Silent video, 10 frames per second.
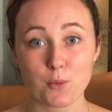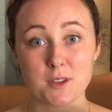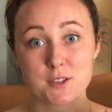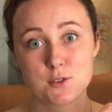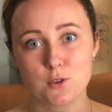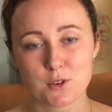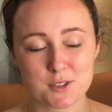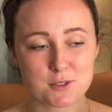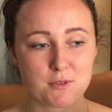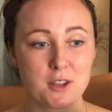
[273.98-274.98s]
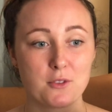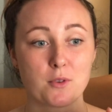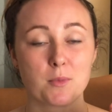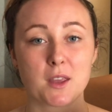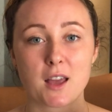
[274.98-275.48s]
source, reading
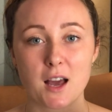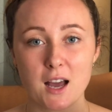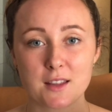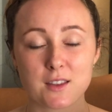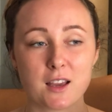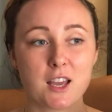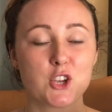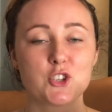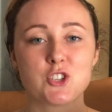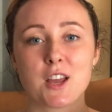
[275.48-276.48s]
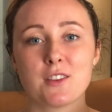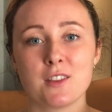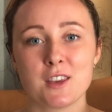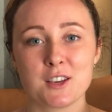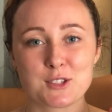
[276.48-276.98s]
from the God,
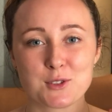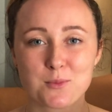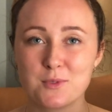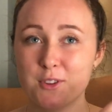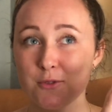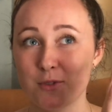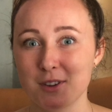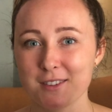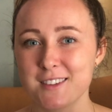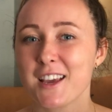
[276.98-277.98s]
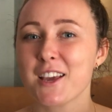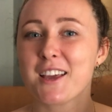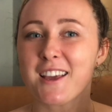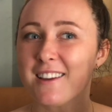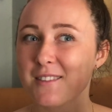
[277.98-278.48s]
channeling some different
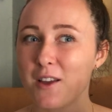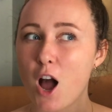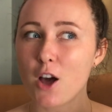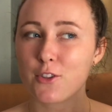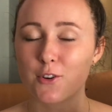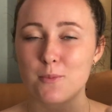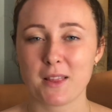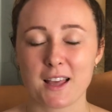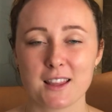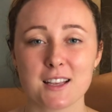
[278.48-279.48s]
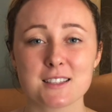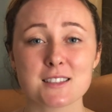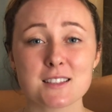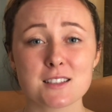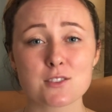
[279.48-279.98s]
other planets.
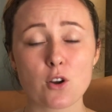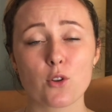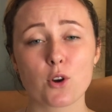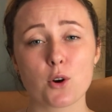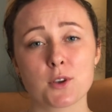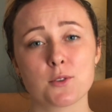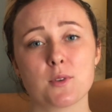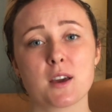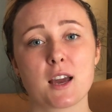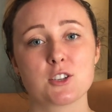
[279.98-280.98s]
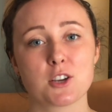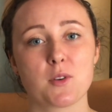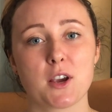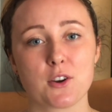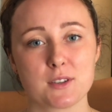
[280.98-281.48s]
This is all going to the Akashic
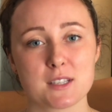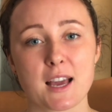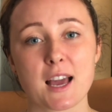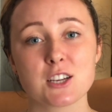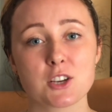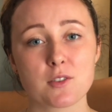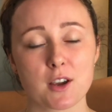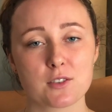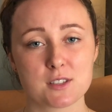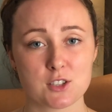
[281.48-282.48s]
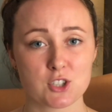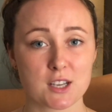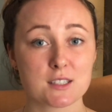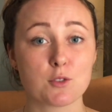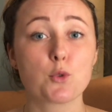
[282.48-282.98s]
Records. Akashic Records is
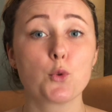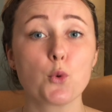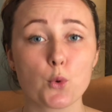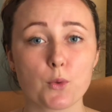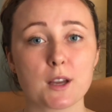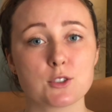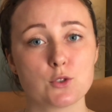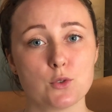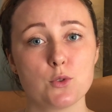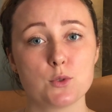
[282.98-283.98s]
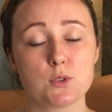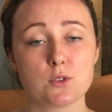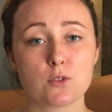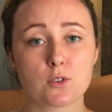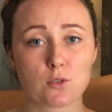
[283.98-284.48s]
just a tool that you use in
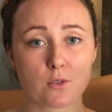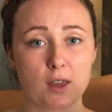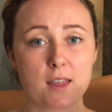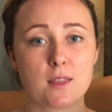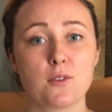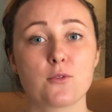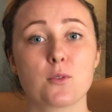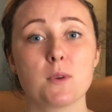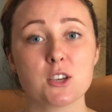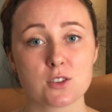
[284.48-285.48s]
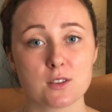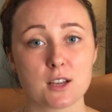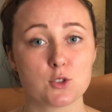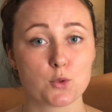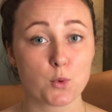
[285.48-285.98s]
order to get the information
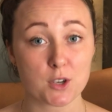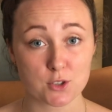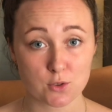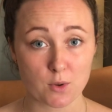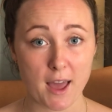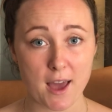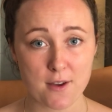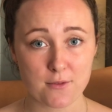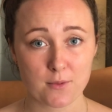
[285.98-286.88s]
that you wish to have.